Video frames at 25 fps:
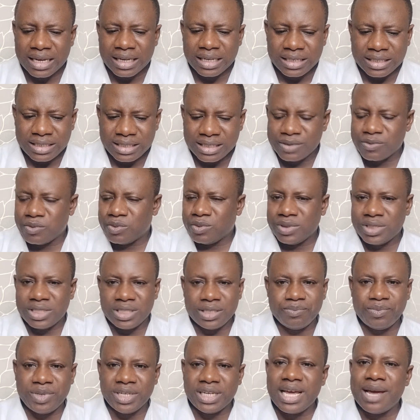She
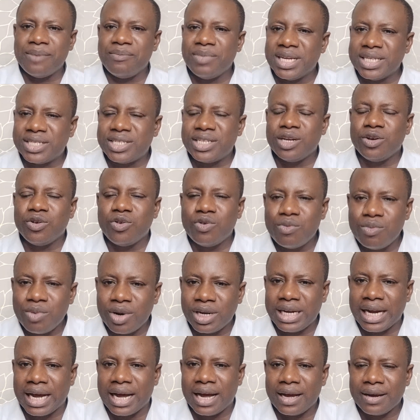became a single
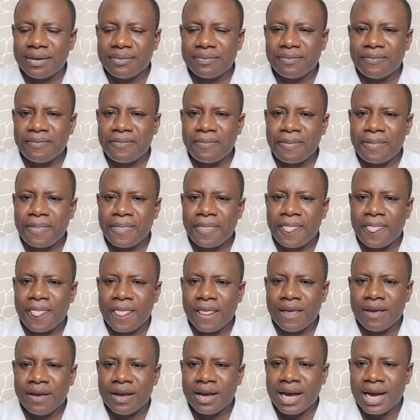mother.
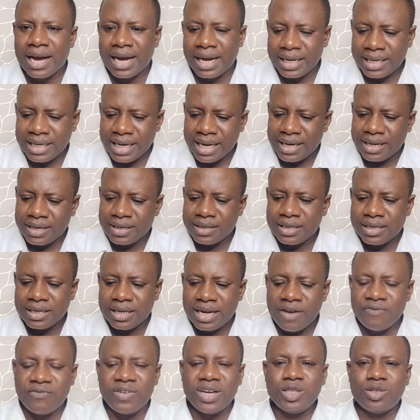And then
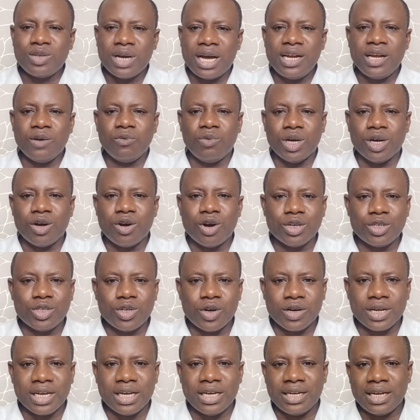eventually we got
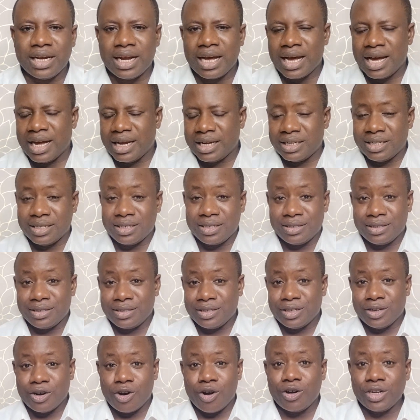talking and
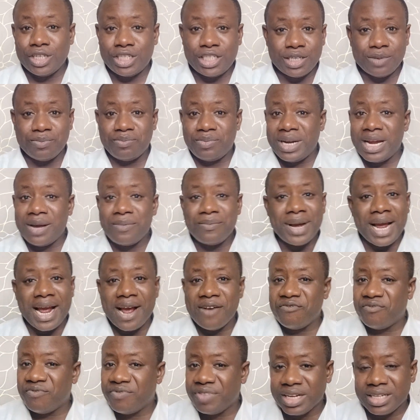she blamed
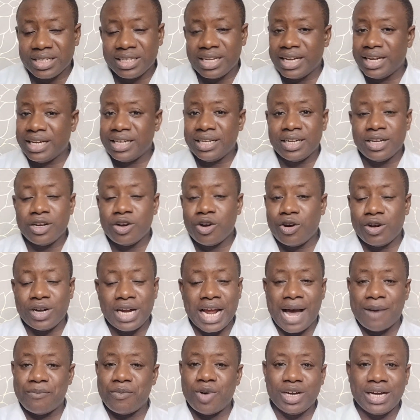everything on
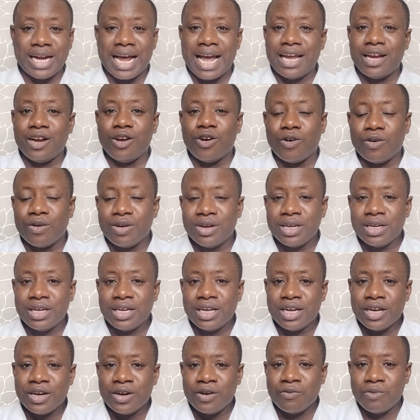her mother-in-law.
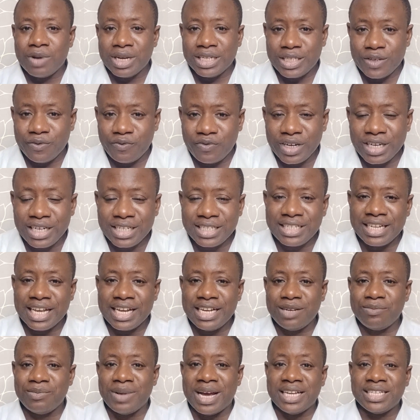When she finished
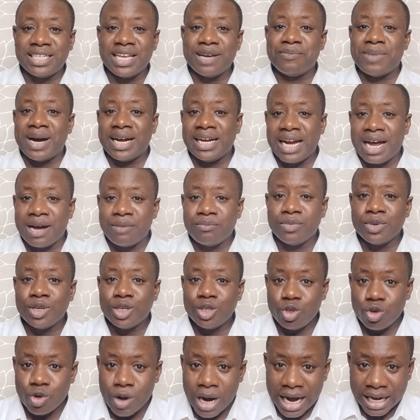telling me, I said, "Madam,
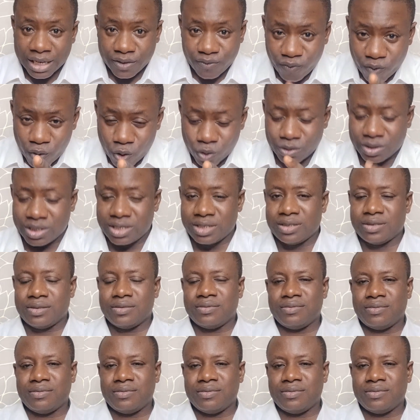you are at fault."